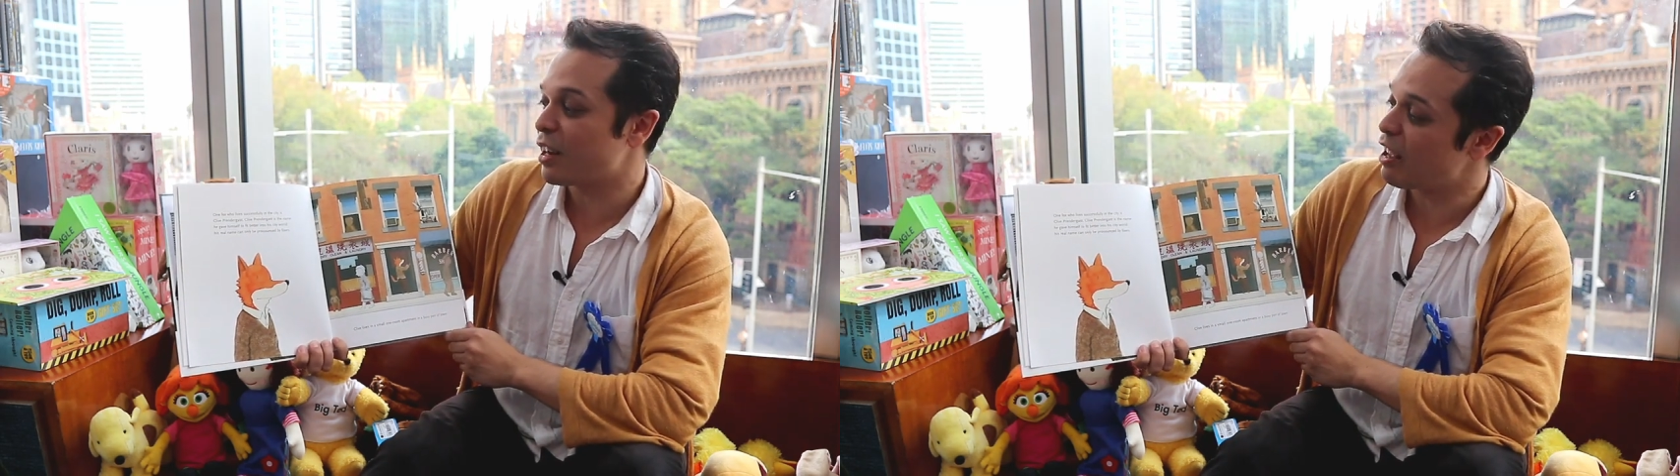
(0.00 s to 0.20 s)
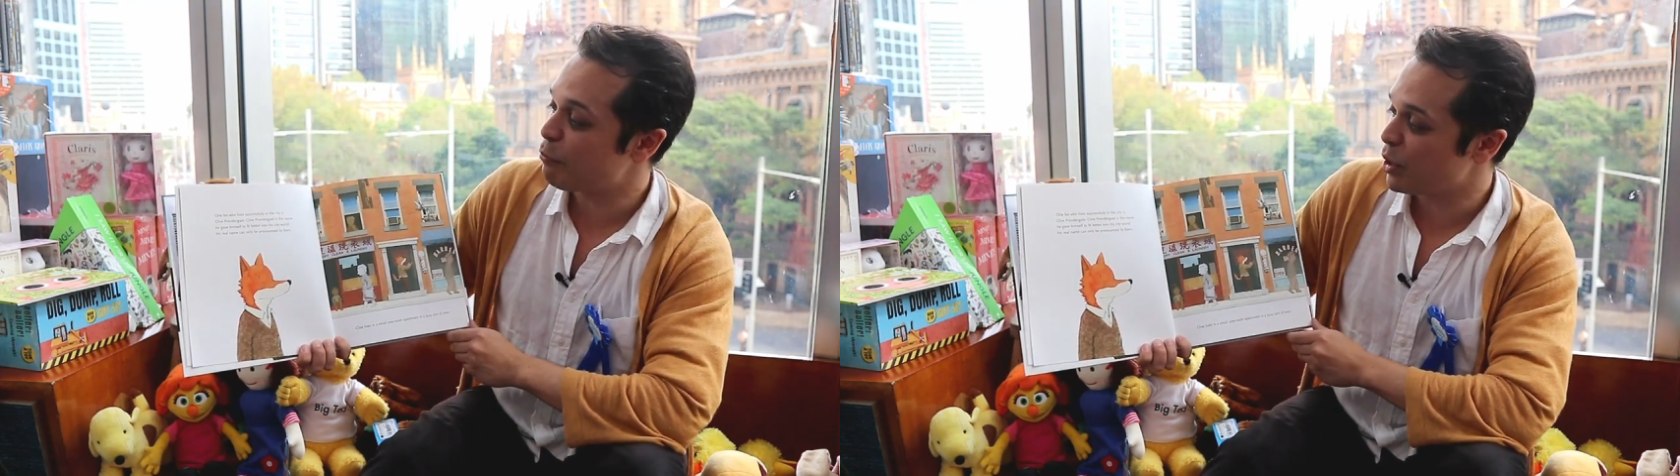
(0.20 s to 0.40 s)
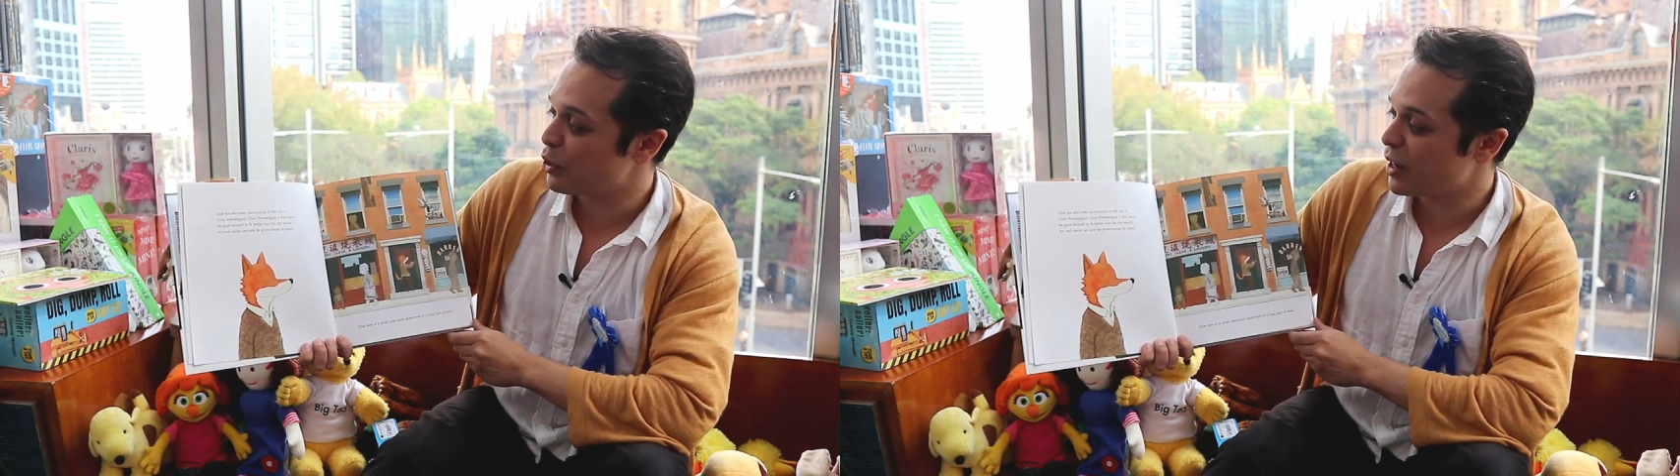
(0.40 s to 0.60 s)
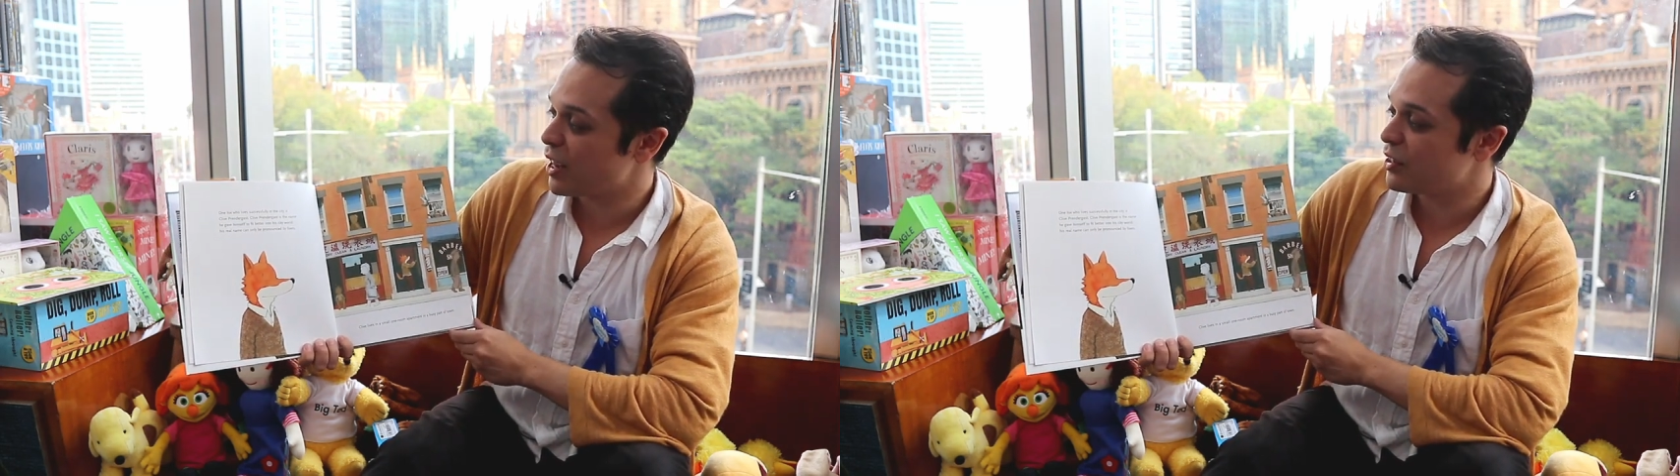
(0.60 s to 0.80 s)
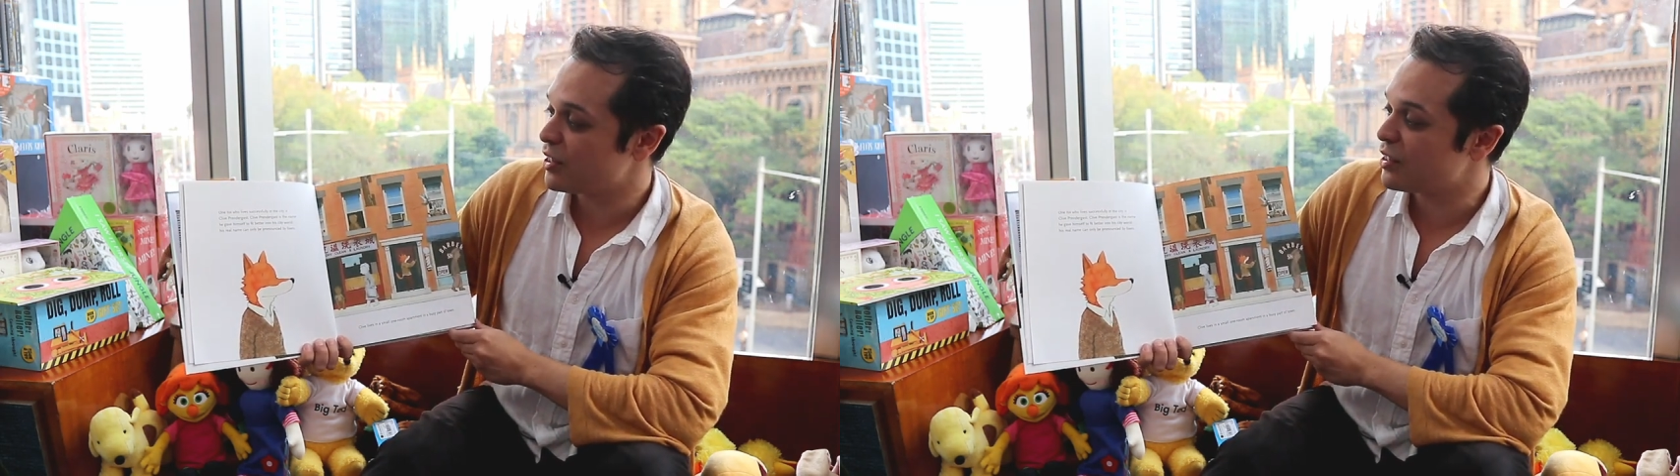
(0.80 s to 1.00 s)
Clive
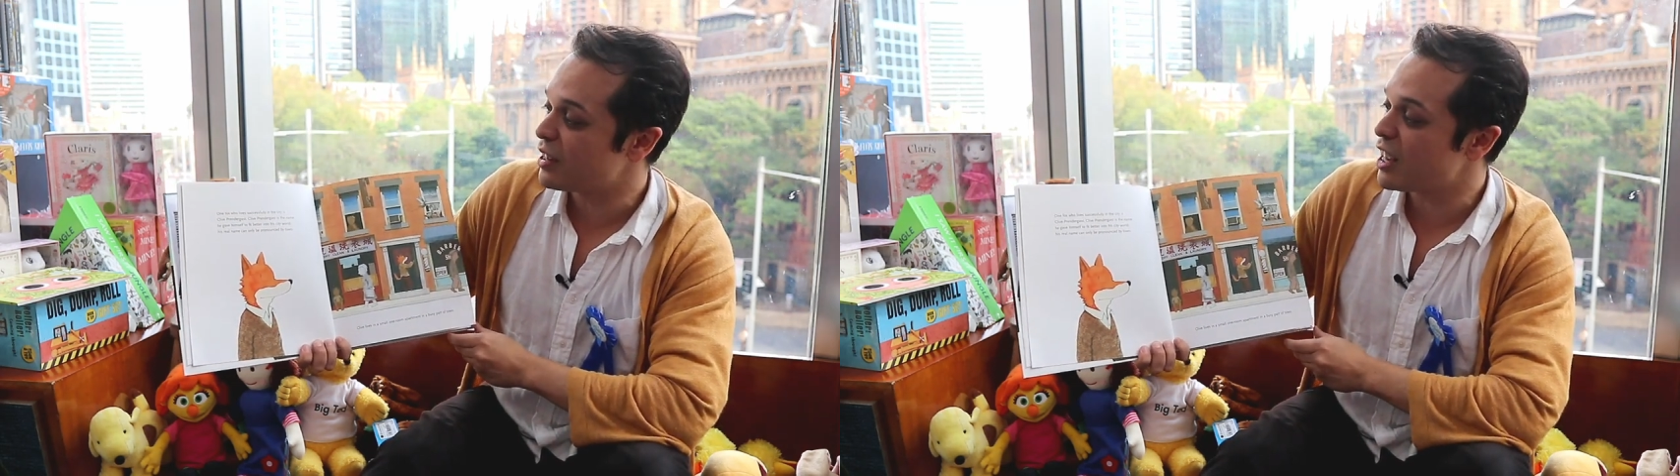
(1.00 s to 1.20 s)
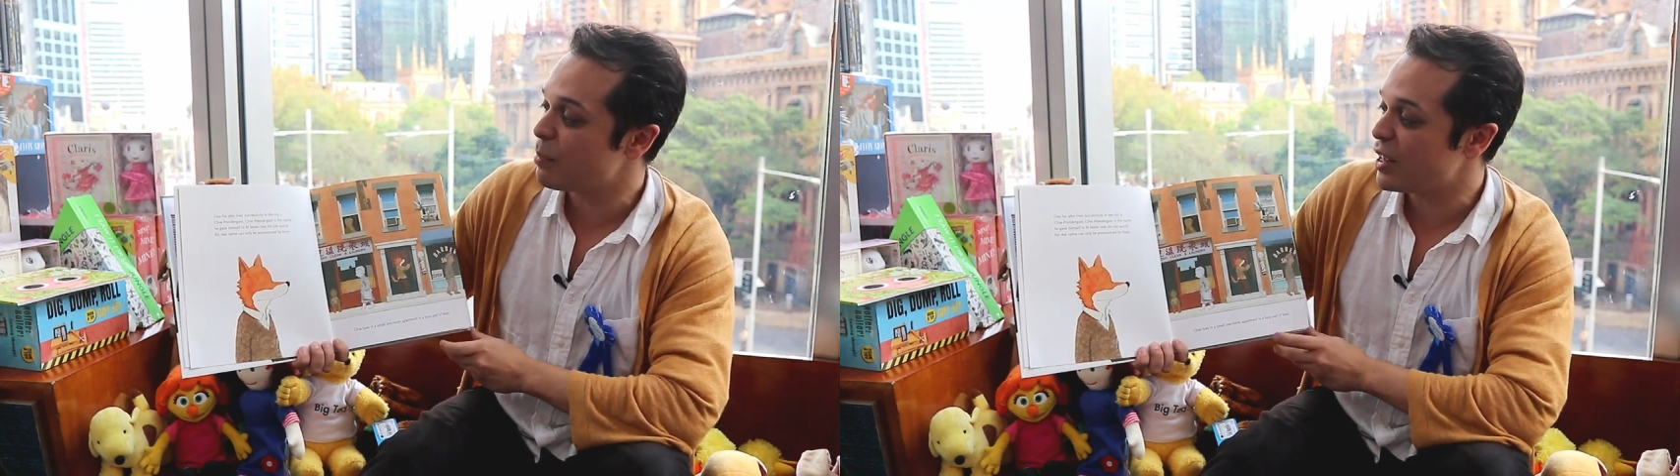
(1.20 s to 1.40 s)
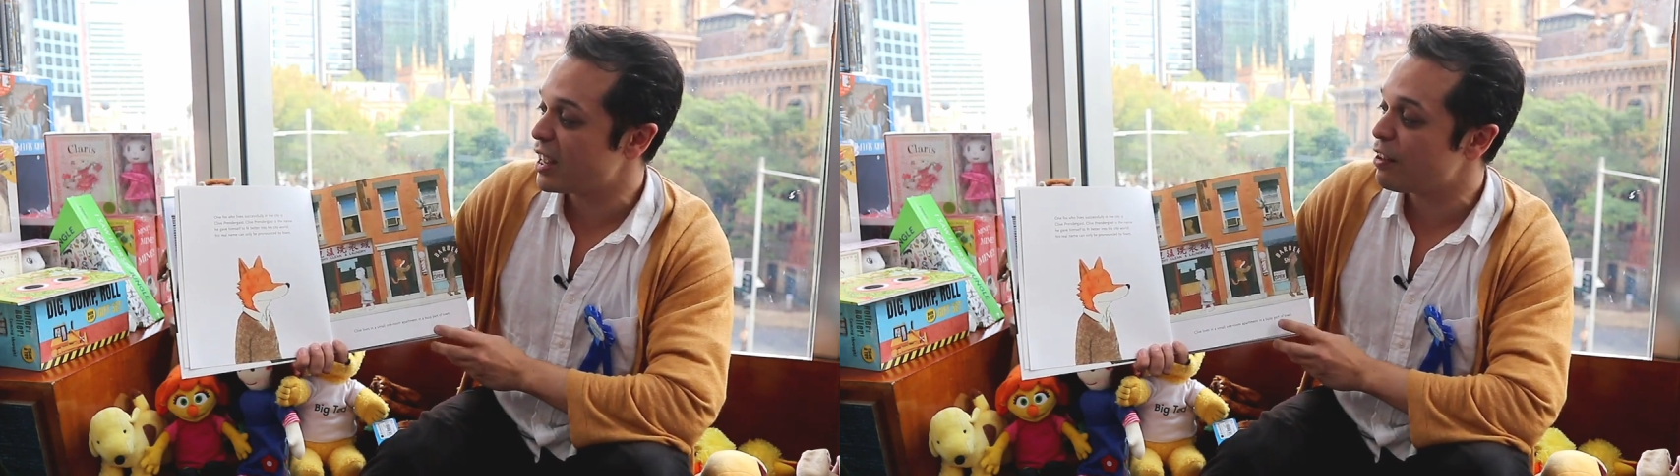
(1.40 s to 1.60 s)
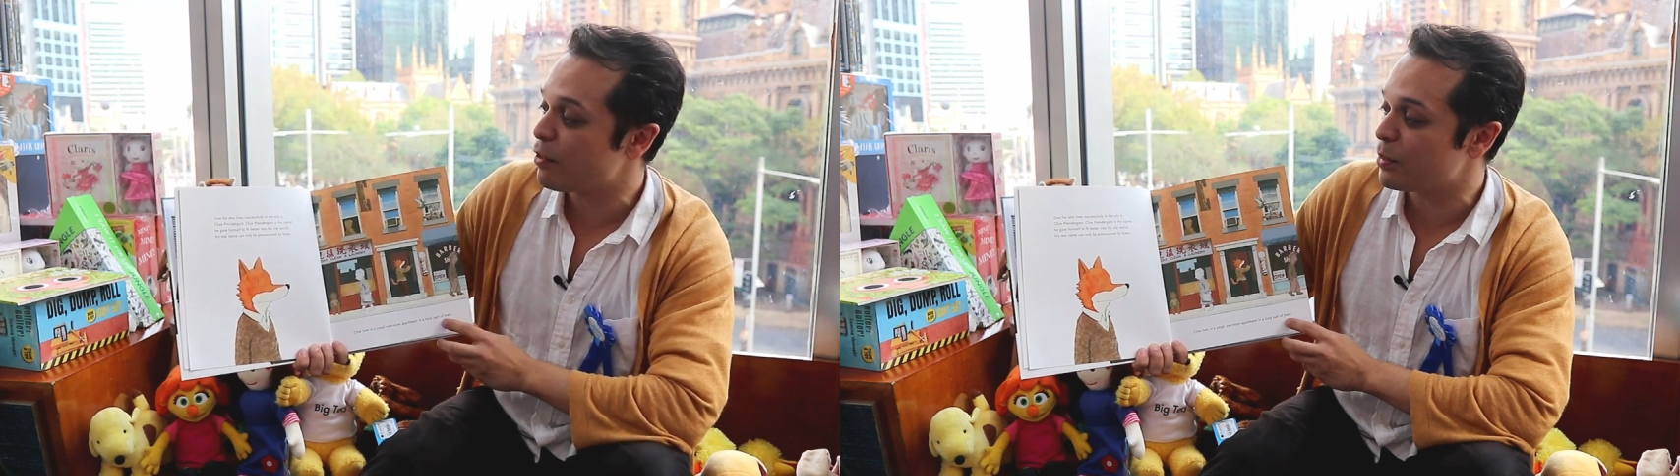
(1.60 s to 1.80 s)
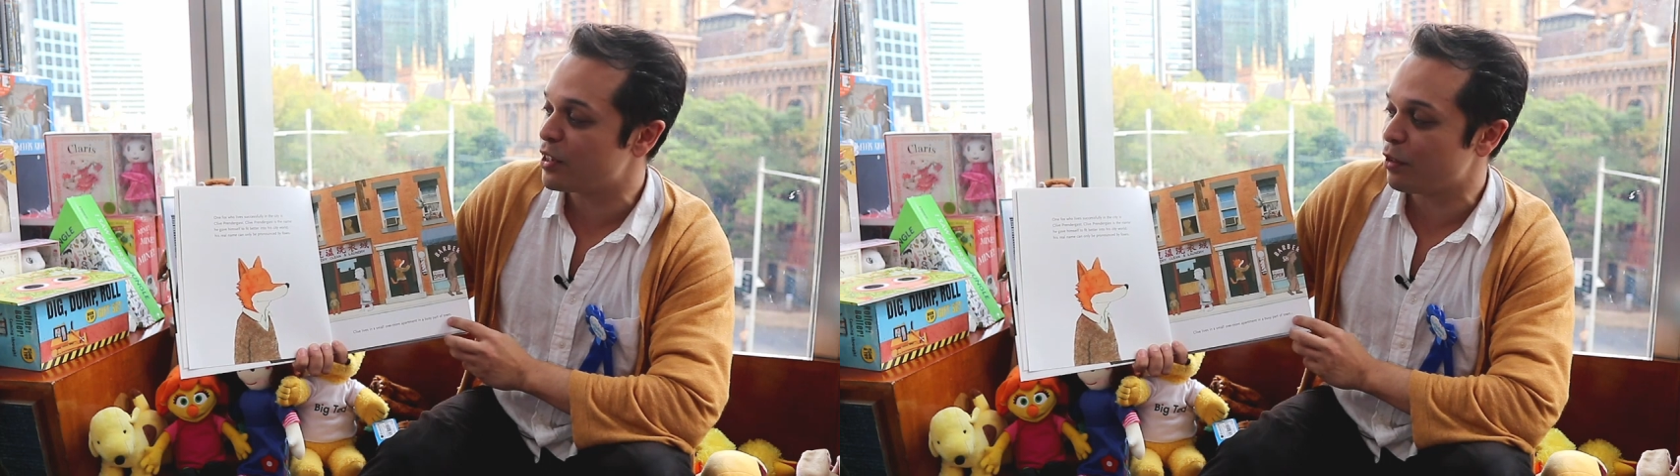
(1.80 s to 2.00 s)
Prendergast is the name he
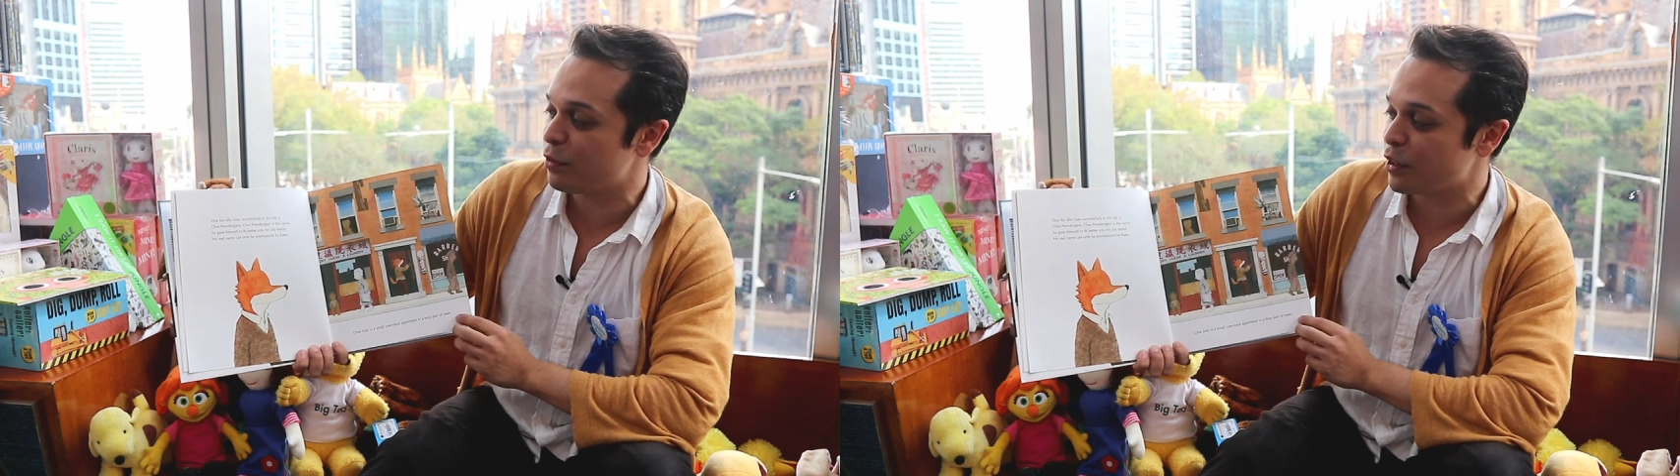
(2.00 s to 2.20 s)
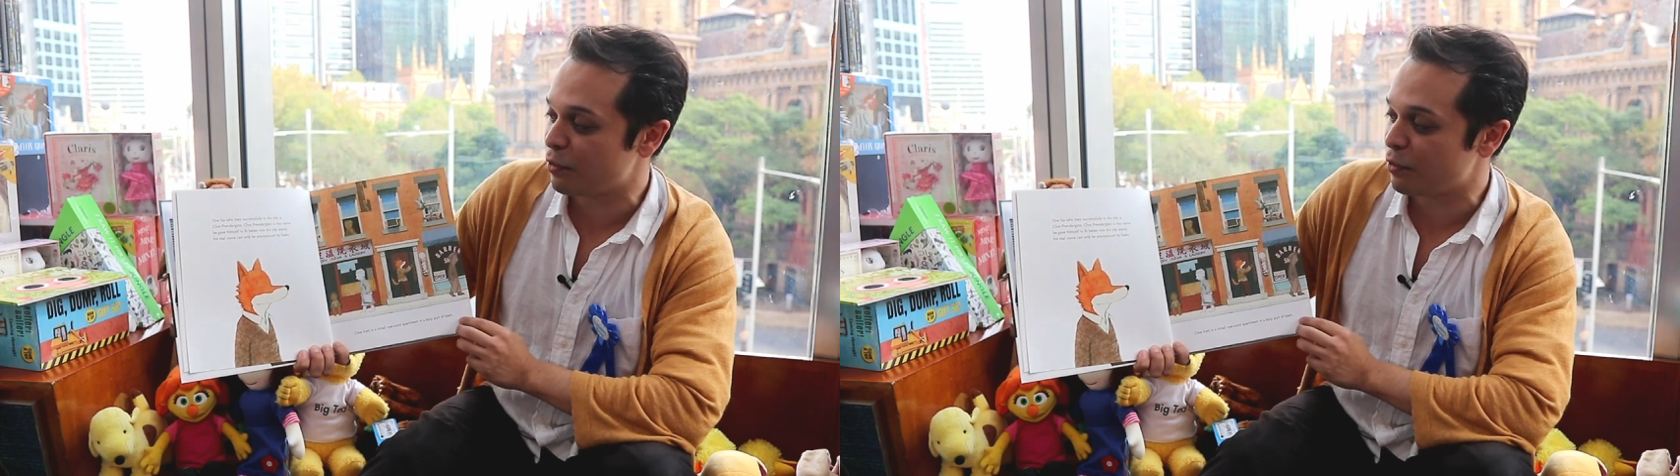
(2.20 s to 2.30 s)
gave himself